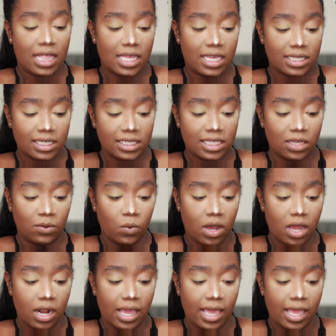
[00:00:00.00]
This is the
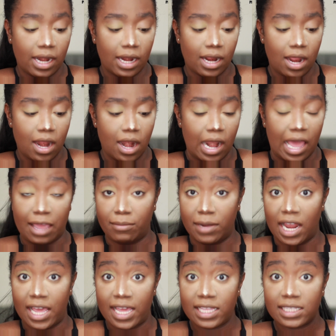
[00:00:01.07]
one in
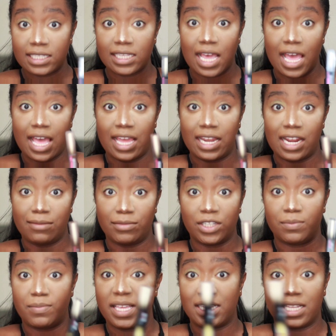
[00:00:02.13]
Limelight, and I'm
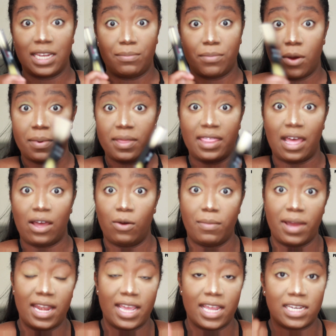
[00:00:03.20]
just basically popping that on
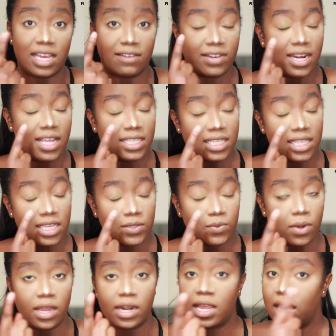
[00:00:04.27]
my lid. I've done it to this
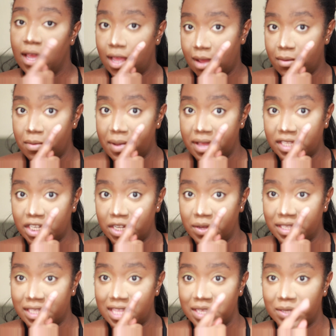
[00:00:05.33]
one, I'm about to do
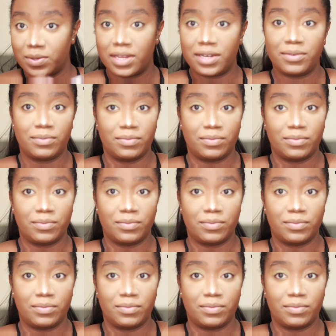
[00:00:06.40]
it to this one.